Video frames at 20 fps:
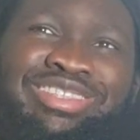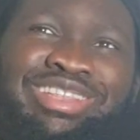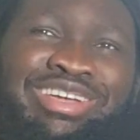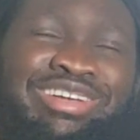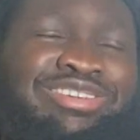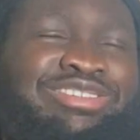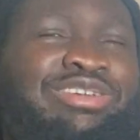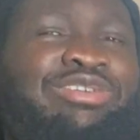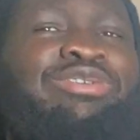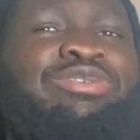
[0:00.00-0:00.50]

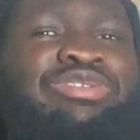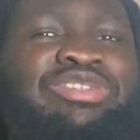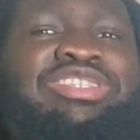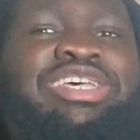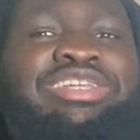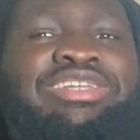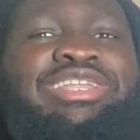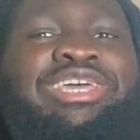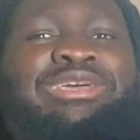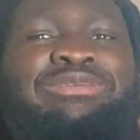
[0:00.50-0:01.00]
because I know he
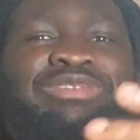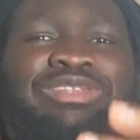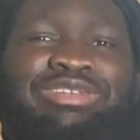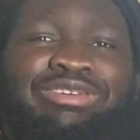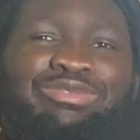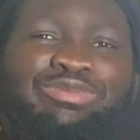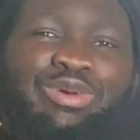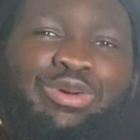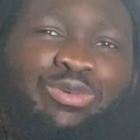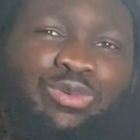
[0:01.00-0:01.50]
said names and
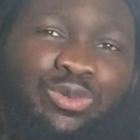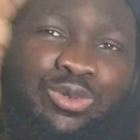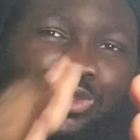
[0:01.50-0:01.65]
it went,